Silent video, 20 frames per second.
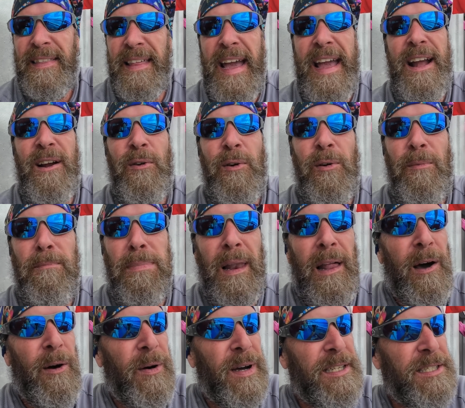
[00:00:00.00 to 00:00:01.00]
air will
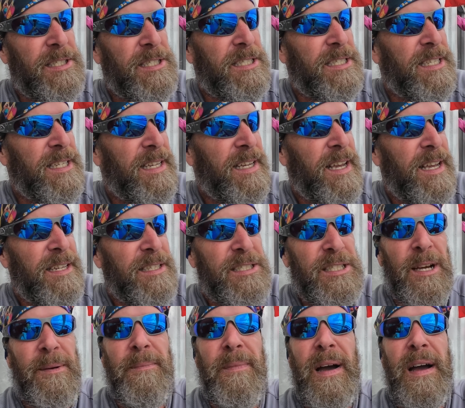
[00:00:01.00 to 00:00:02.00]
blow us.
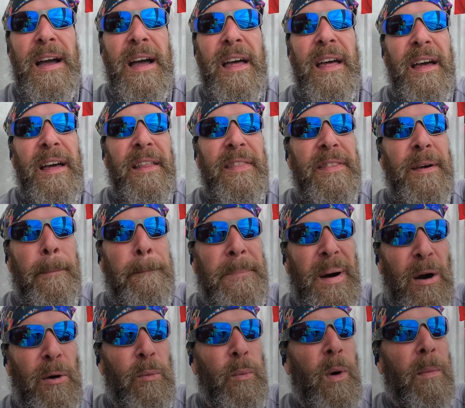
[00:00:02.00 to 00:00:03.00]
The
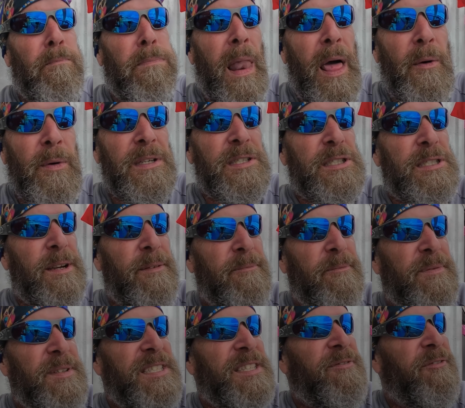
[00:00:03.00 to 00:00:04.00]
boat will blow us some
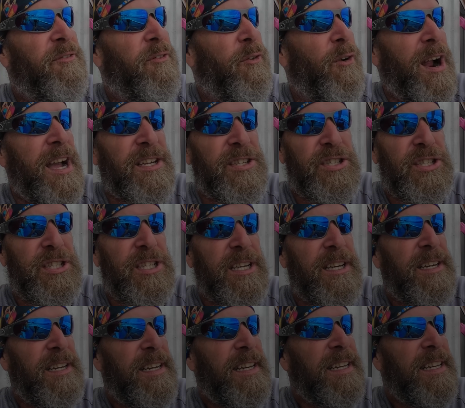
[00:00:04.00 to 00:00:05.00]
fresh
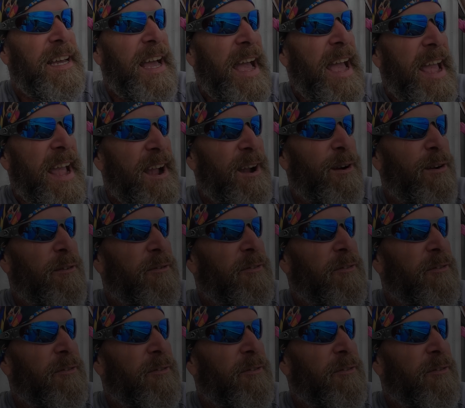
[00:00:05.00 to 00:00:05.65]
air